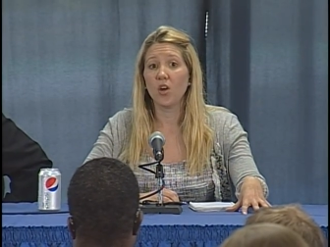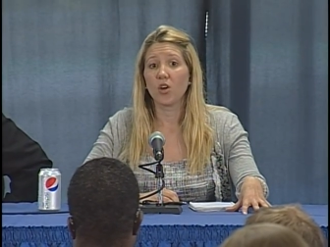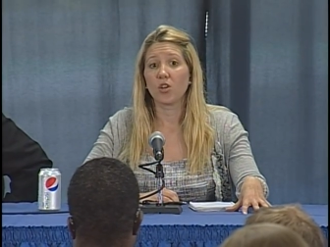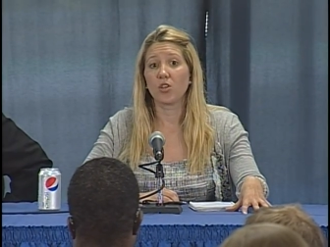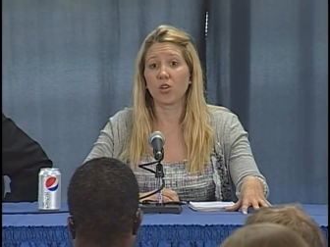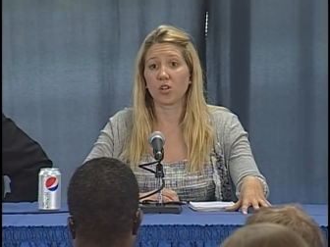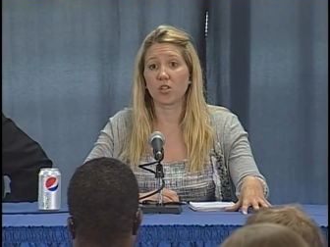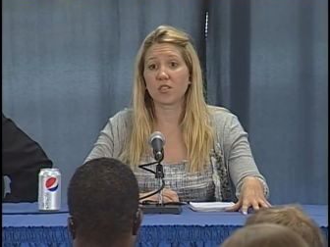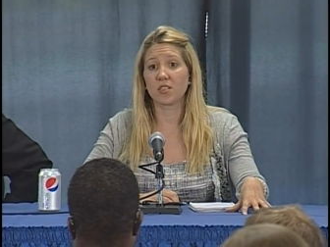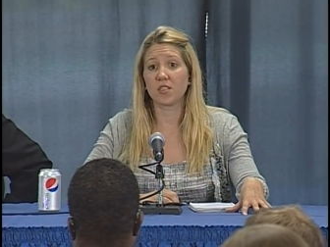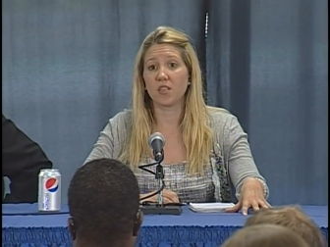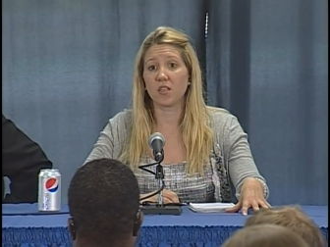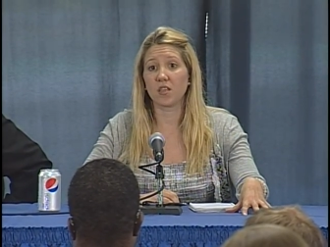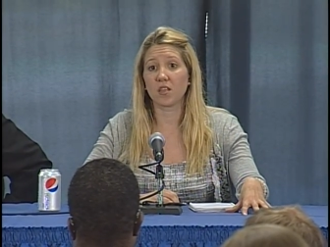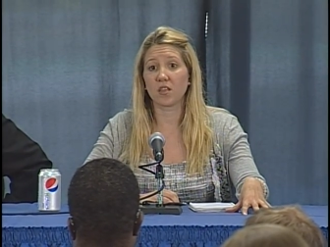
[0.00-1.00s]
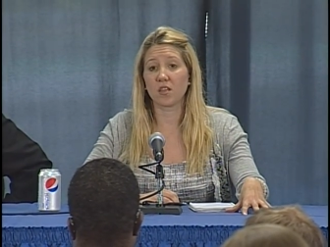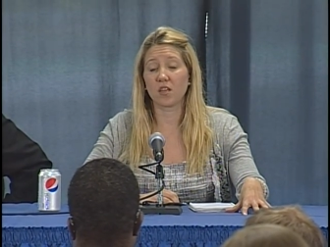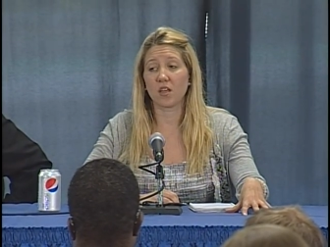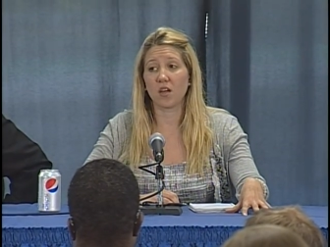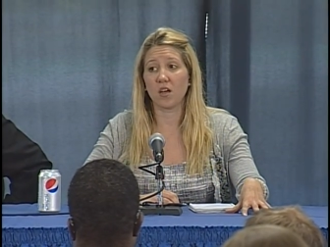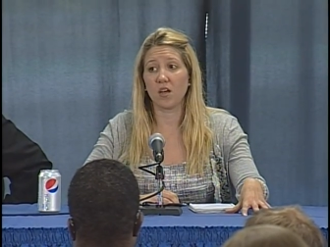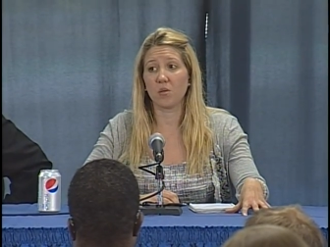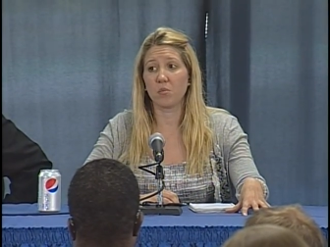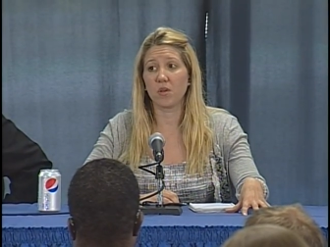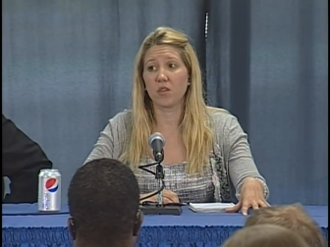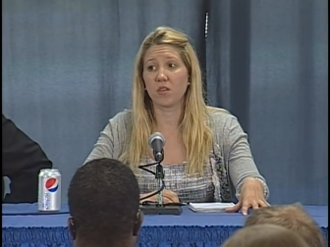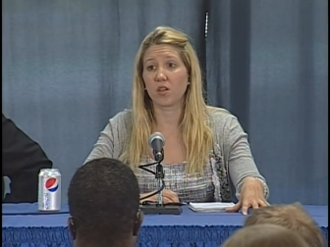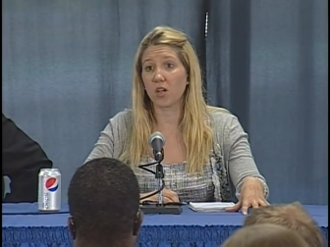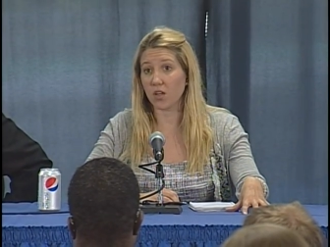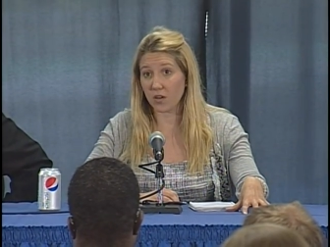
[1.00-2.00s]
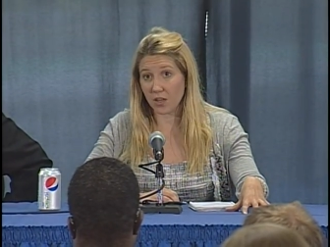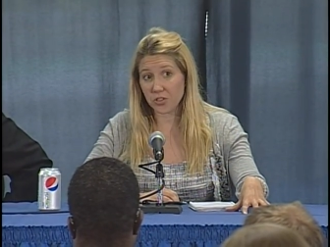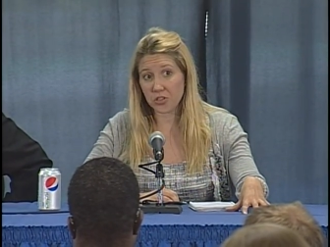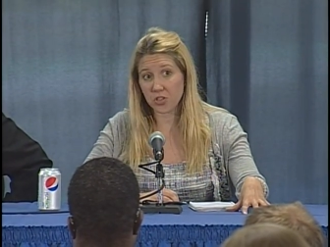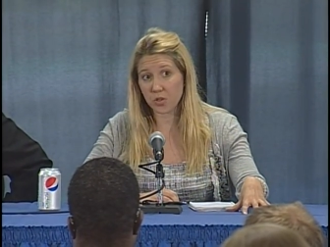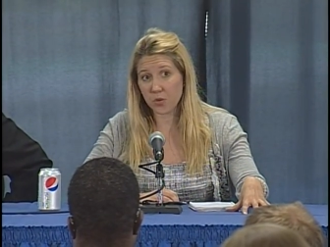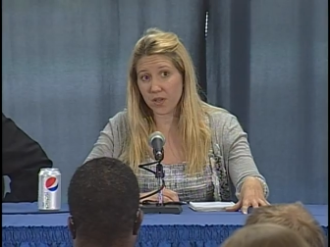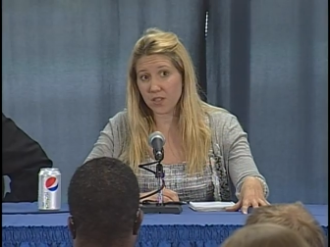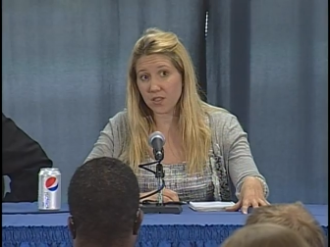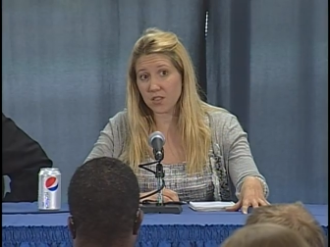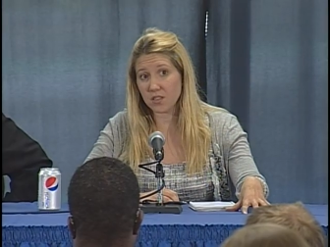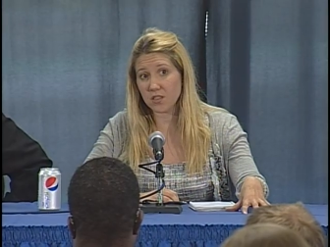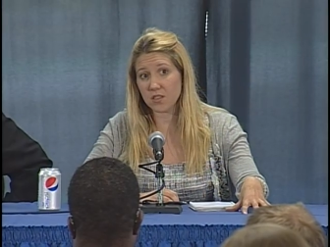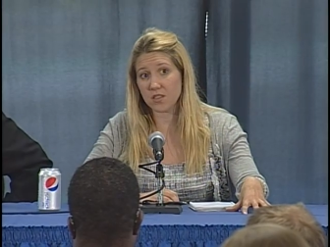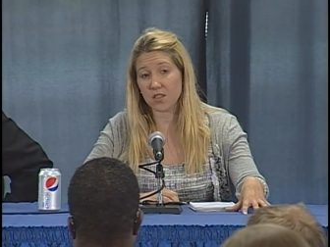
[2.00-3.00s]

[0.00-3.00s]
you're seeing um, in the congressional races,